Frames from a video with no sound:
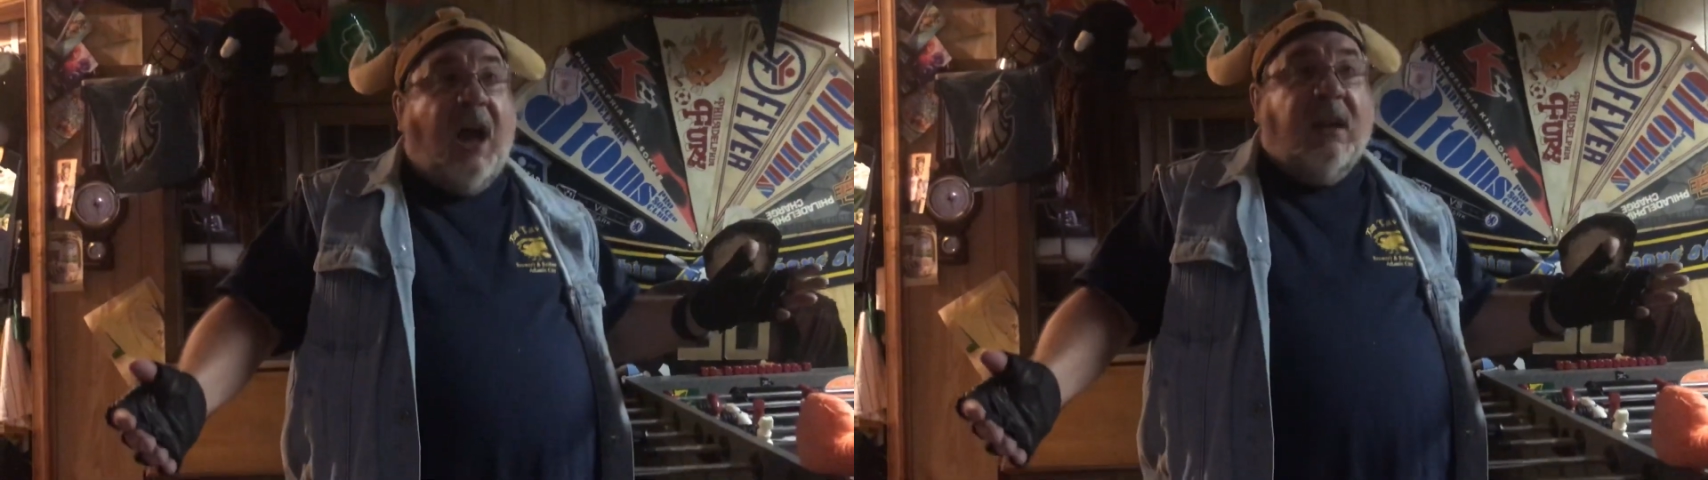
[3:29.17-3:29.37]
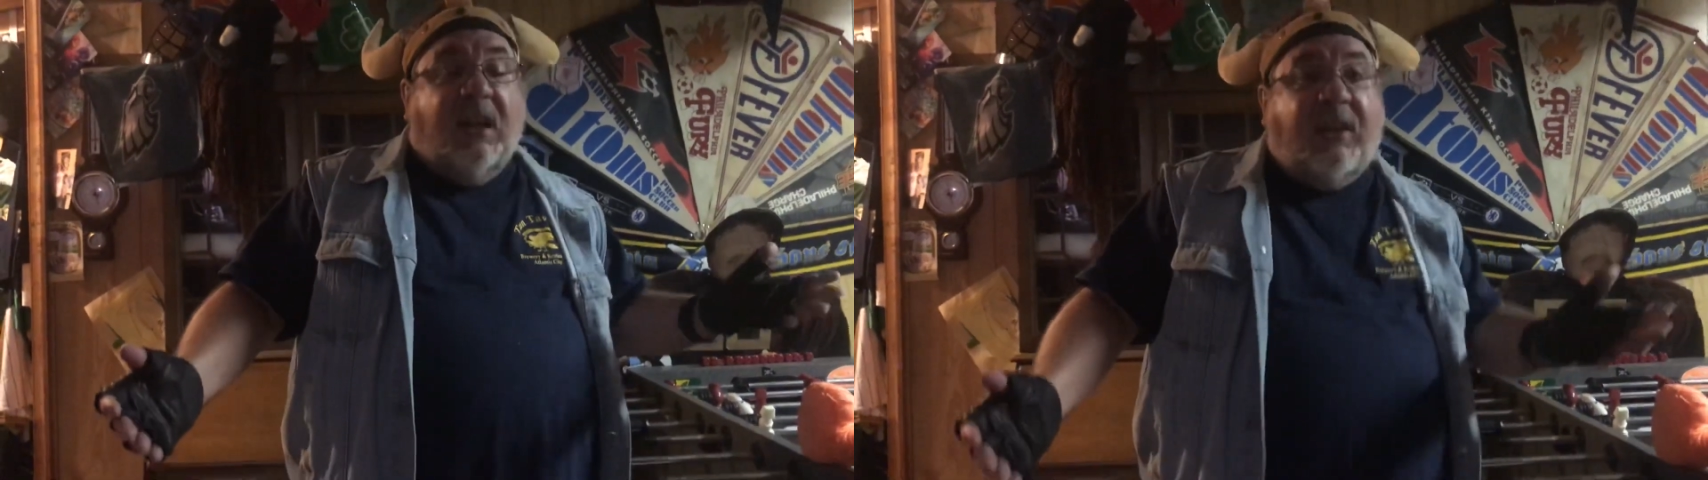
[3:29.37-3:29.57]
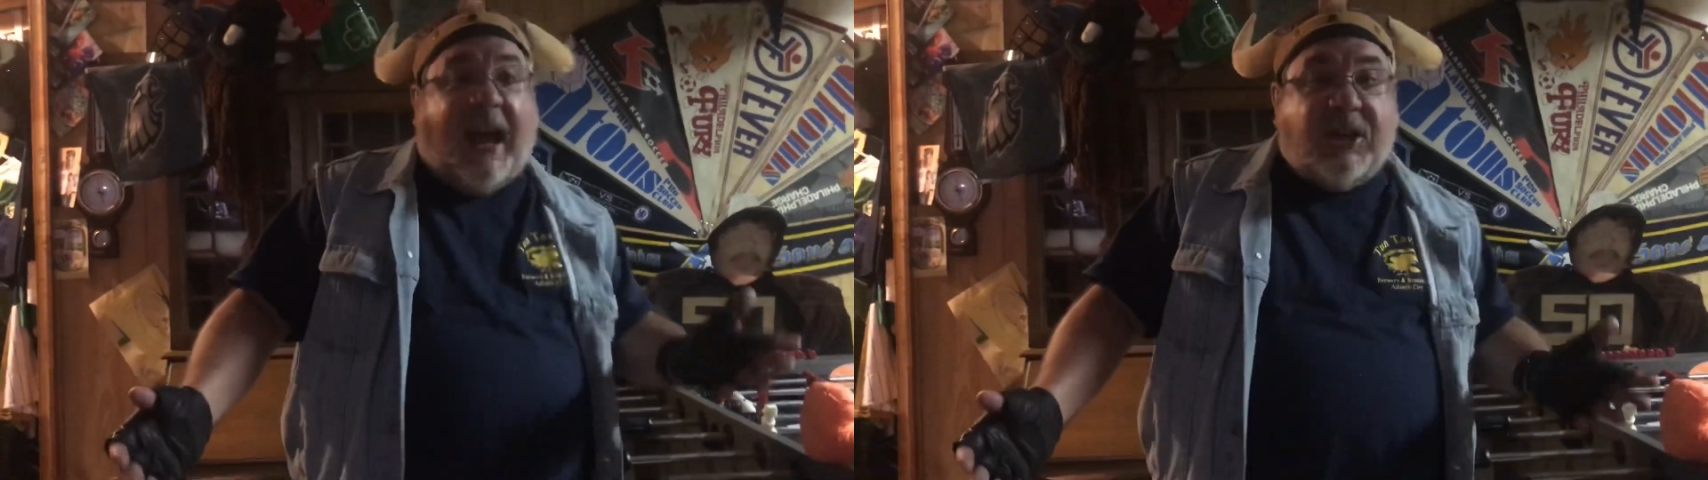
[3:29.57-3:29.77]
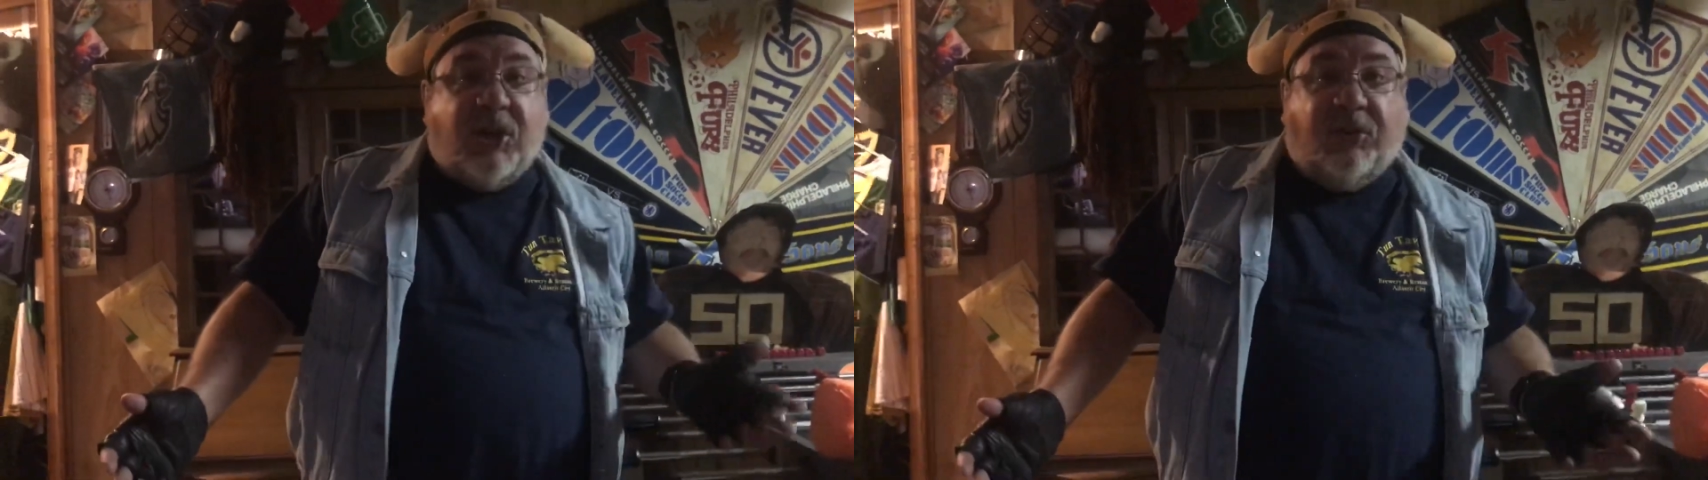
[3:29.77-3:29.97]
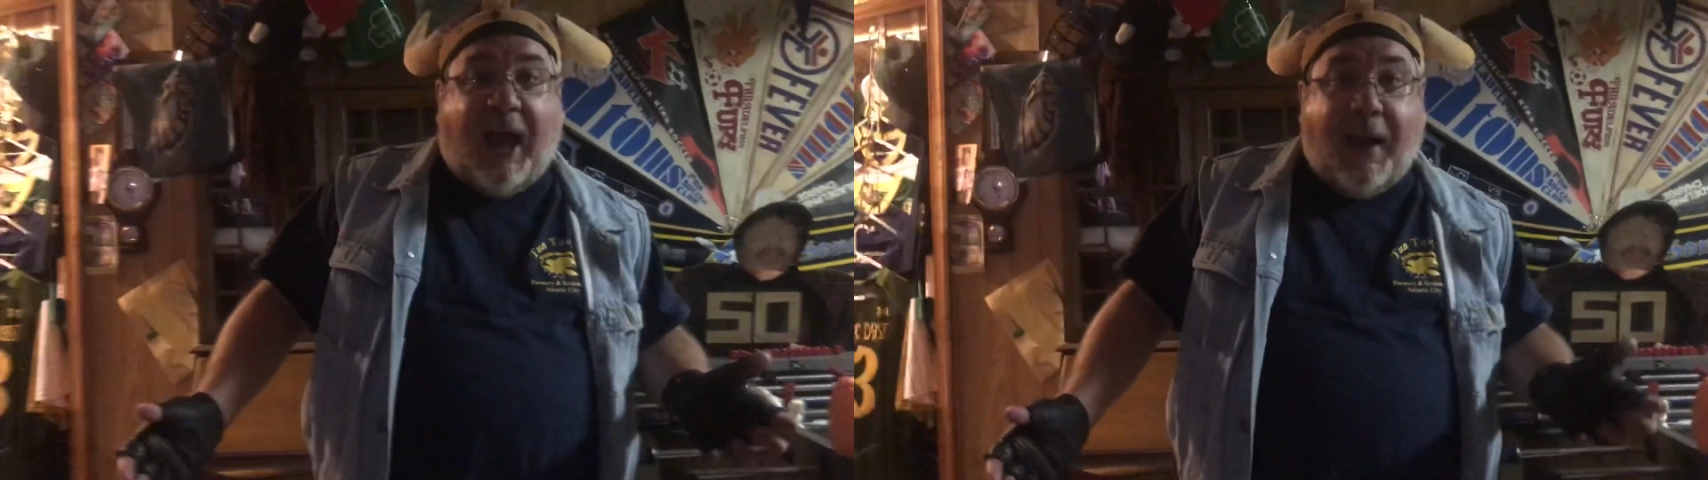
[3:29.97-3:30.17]
did that
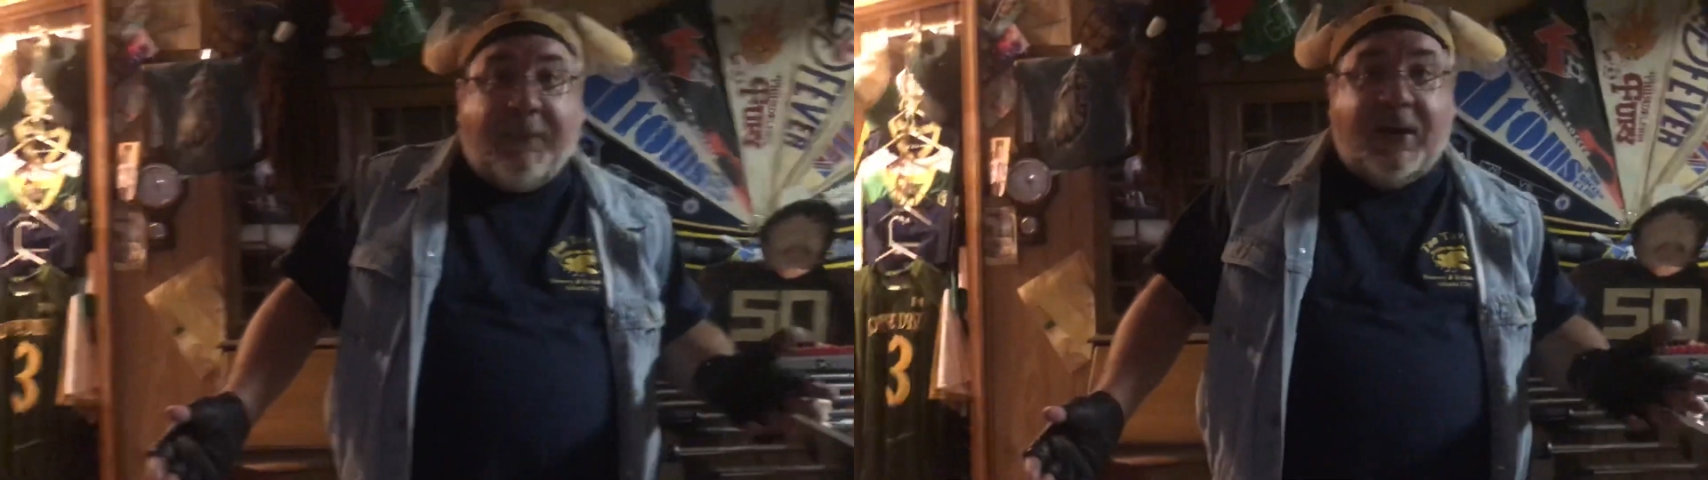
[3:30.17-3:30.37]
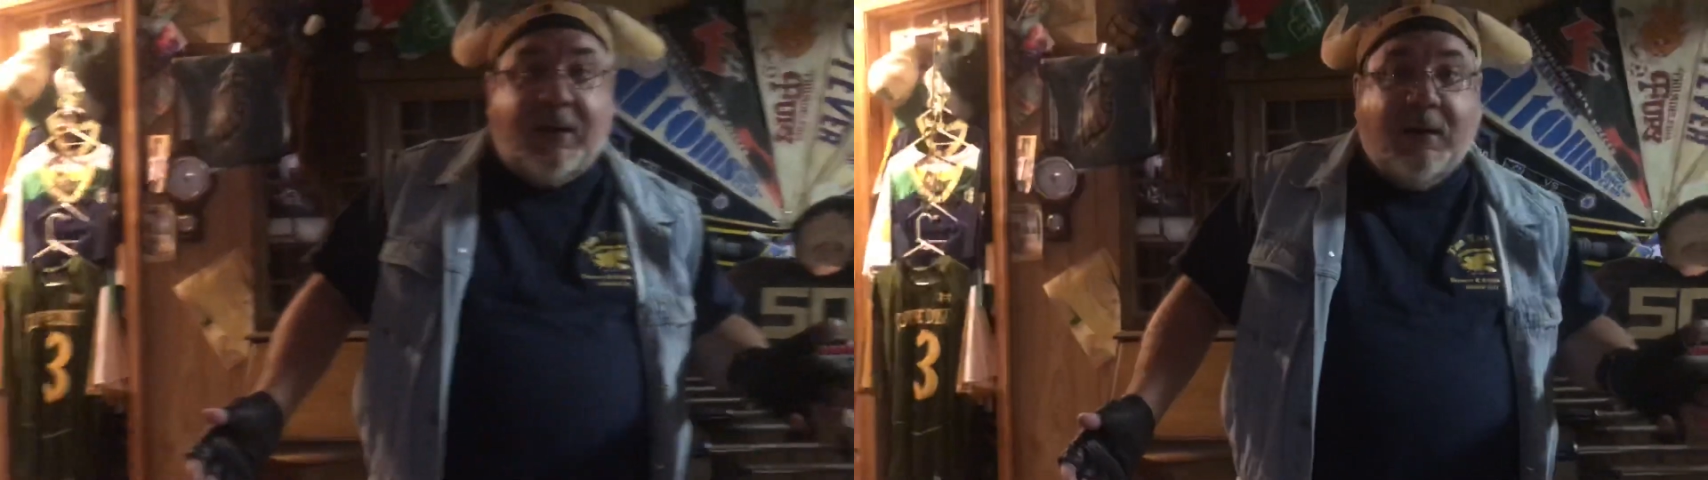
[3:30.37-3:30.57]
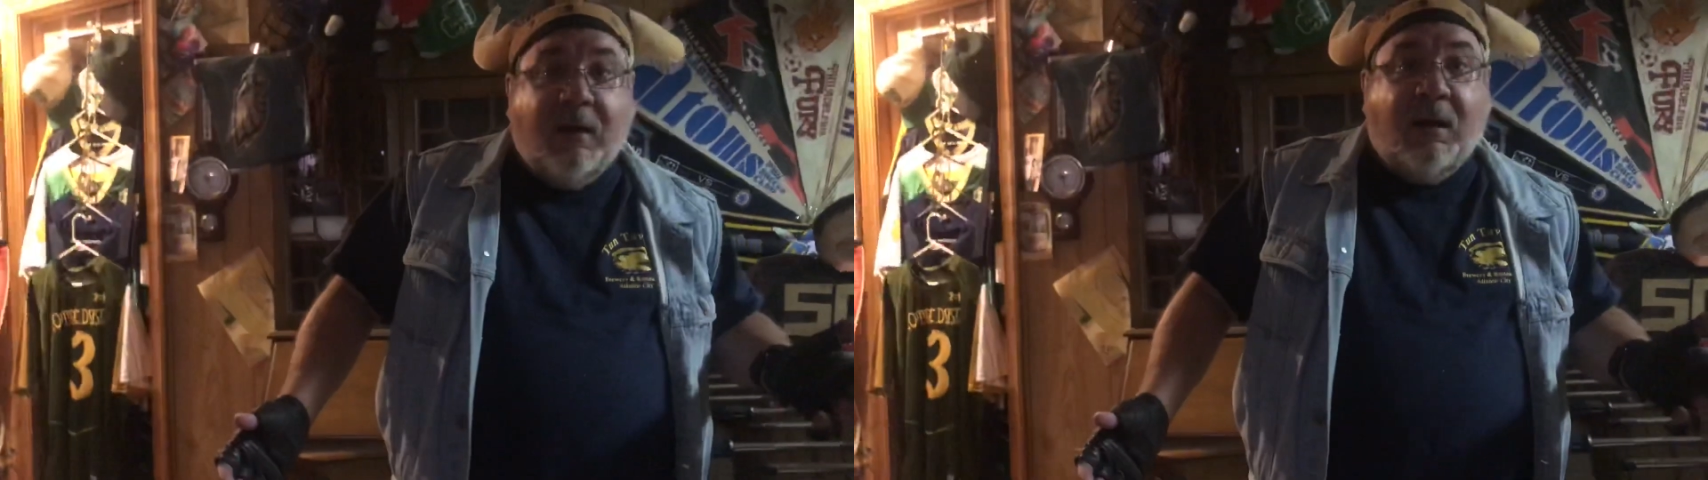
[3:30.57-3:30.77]
just happen?